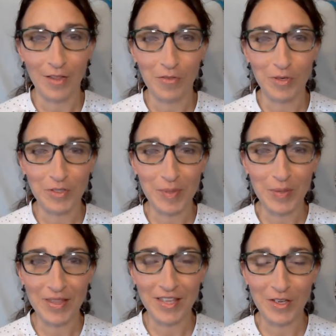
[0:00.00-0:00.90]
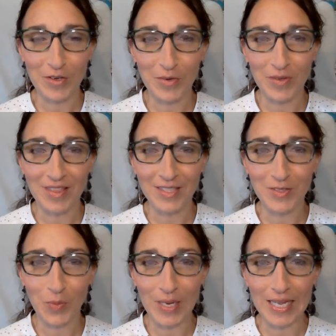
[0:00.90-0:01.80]
Uh, thrilled to be with you
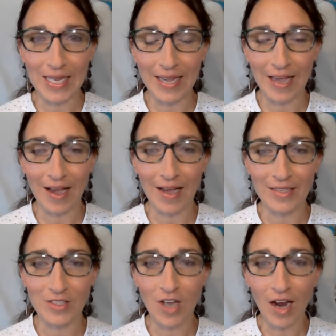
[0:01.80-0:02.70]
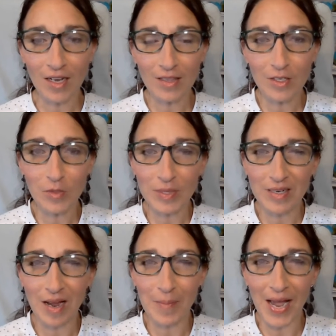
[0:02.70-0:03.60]
this week uh, to talk a
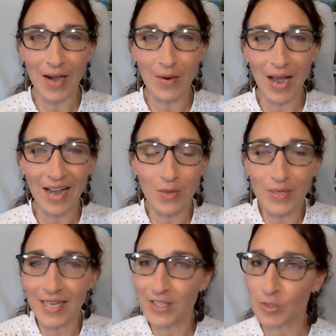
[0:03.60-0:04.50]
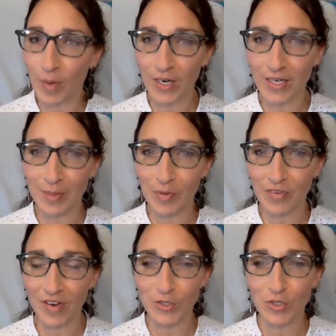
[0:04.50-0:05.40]
little bit about how to engage a
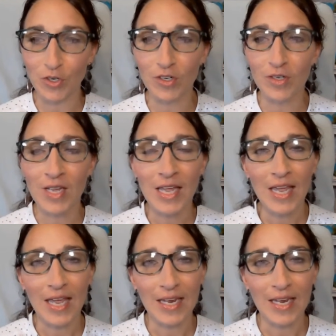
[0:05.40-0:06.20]
marketing professional